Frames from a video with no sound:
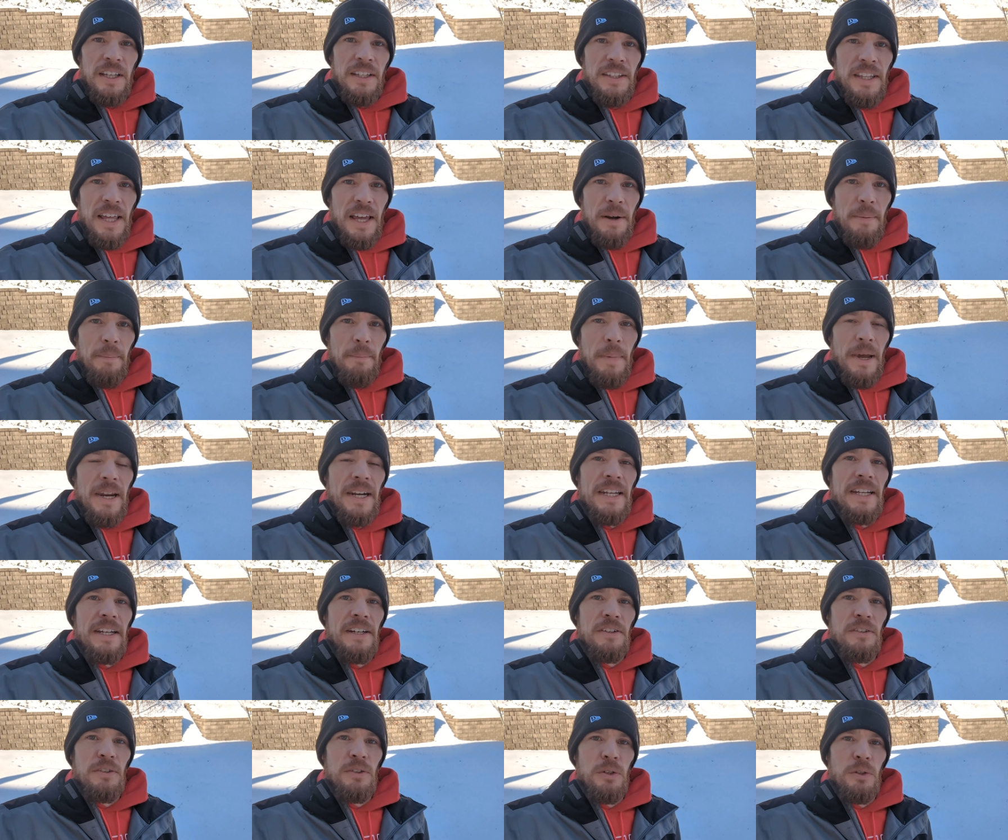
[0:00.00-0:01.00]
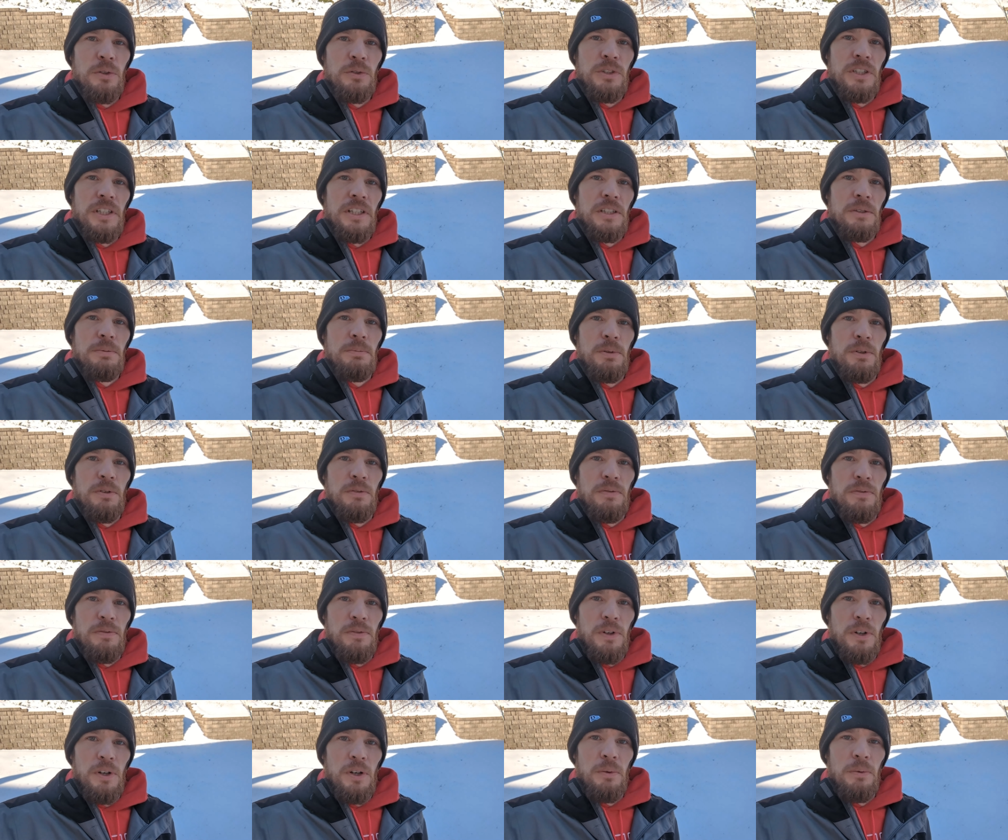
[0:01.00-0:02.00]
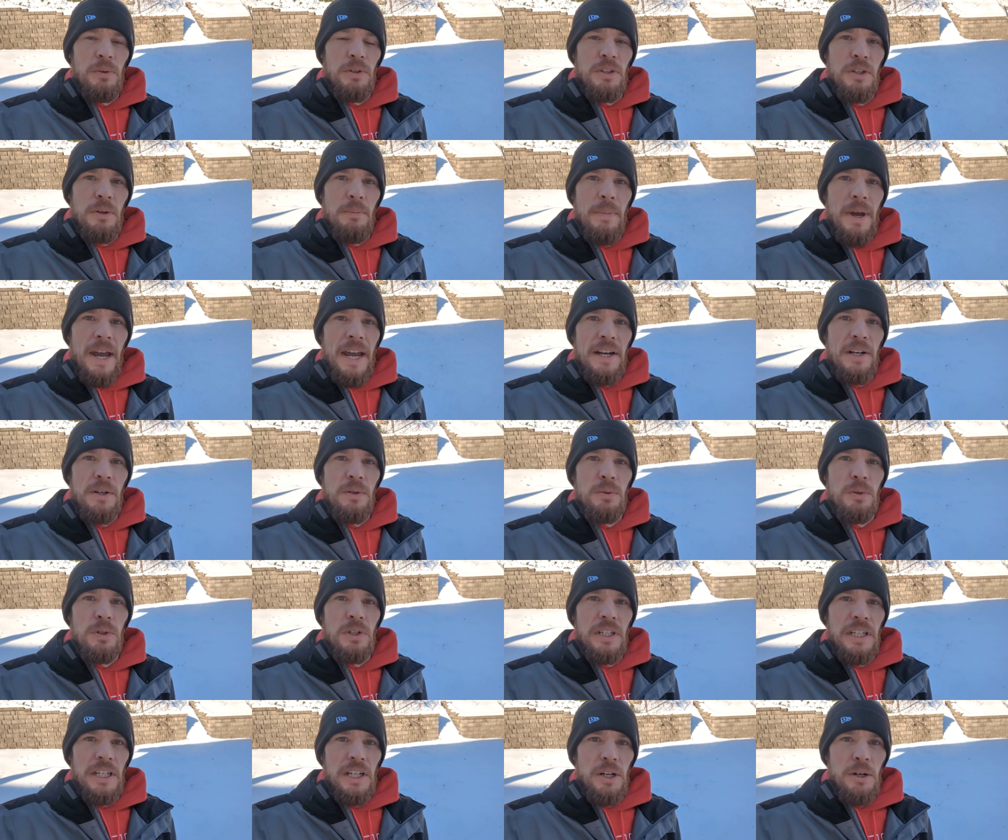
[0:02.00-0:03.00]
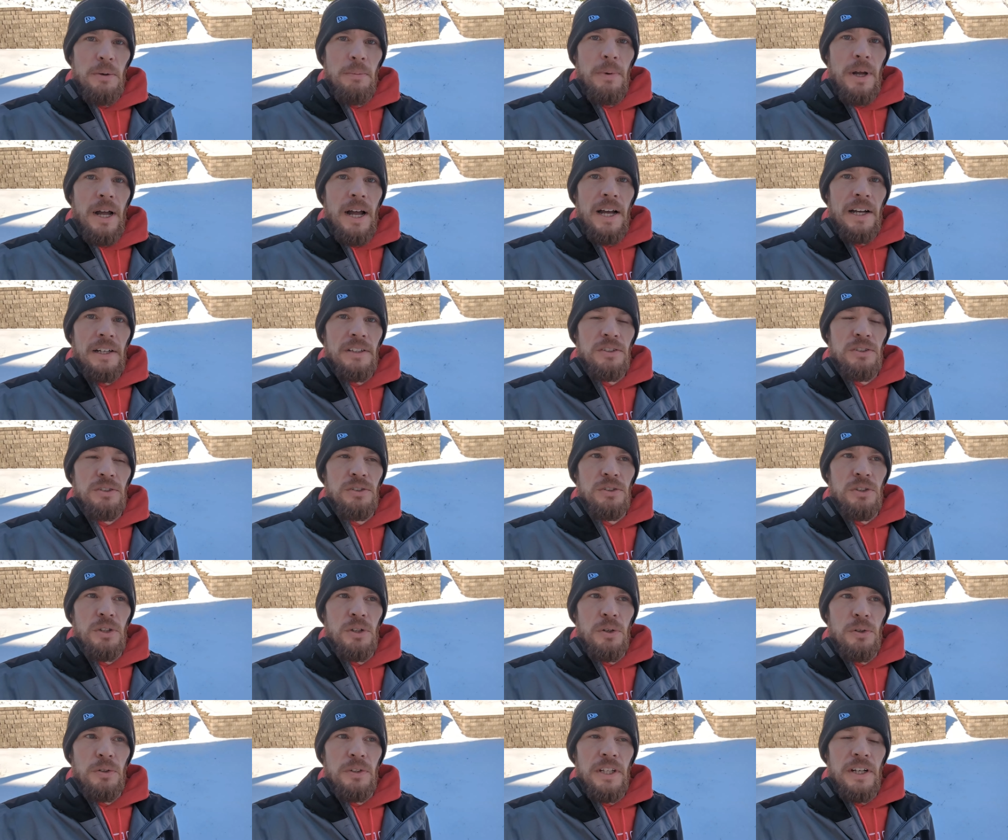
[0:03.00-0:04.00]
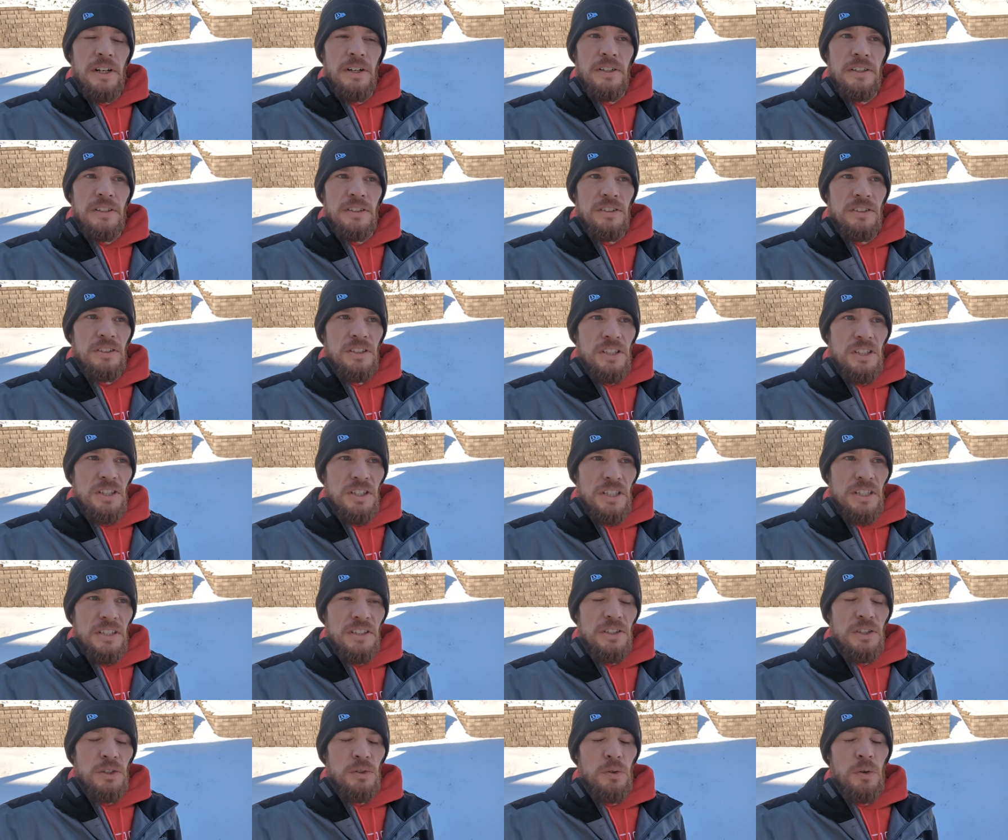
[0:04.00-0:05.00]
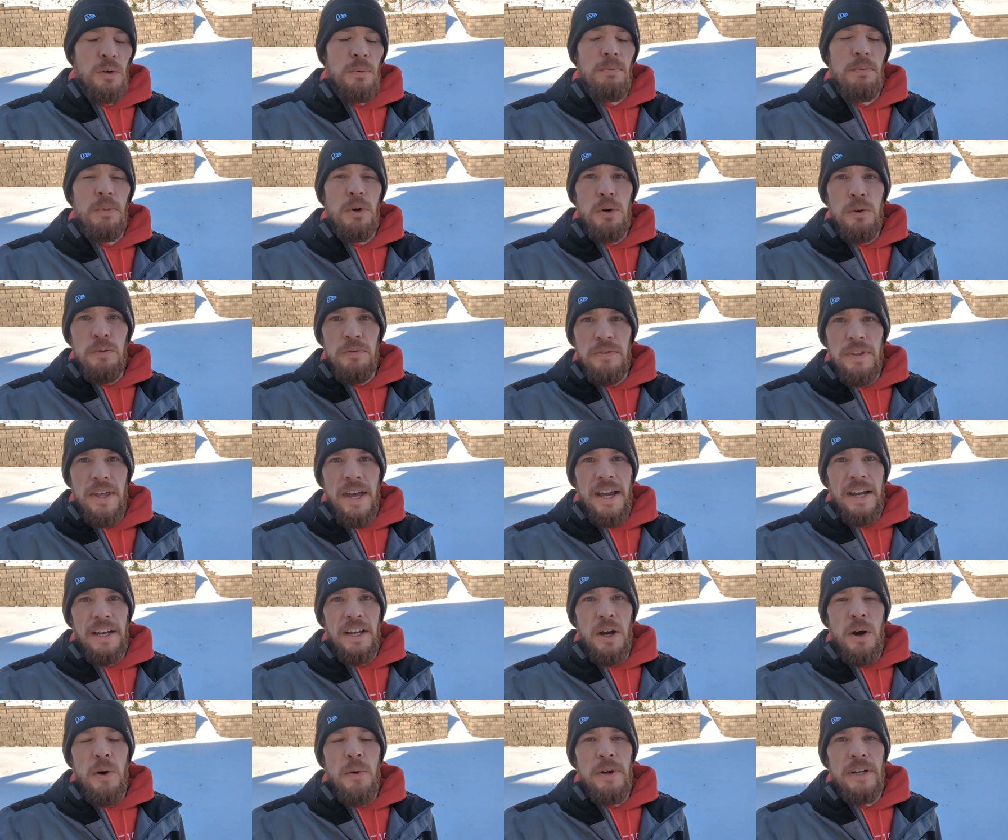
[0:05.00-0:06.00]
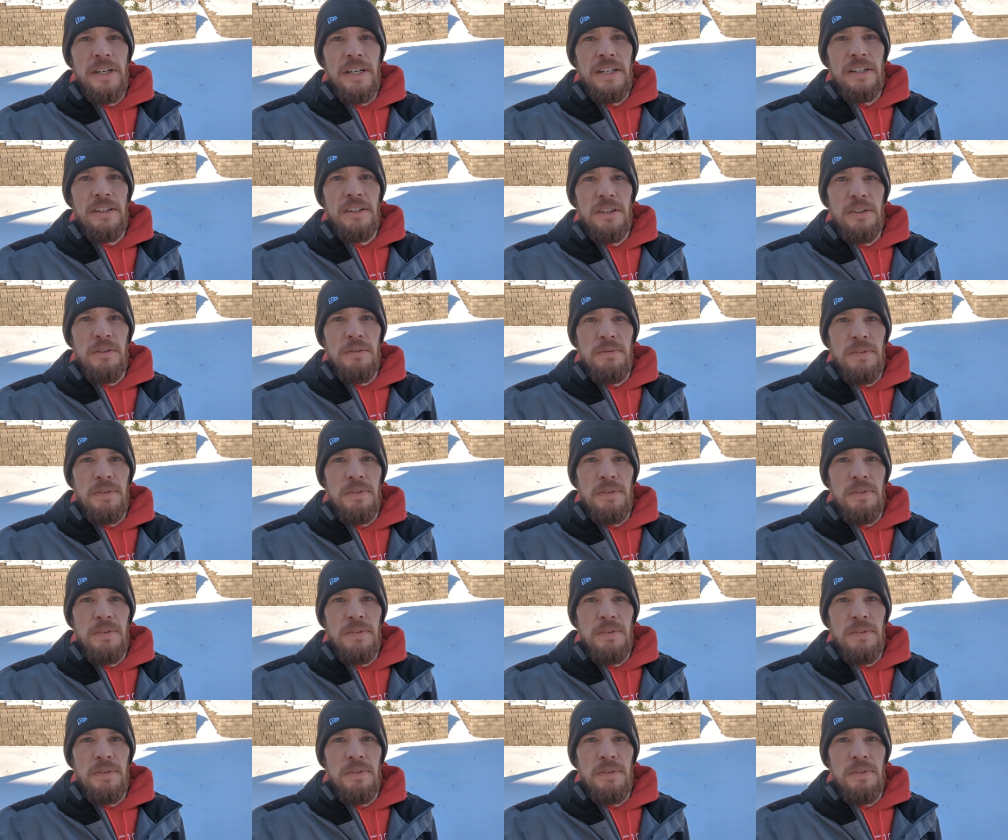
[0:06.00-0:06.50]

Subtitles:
that many enthusiasts prefer with a manual gearbox. So their decision to remove that going into the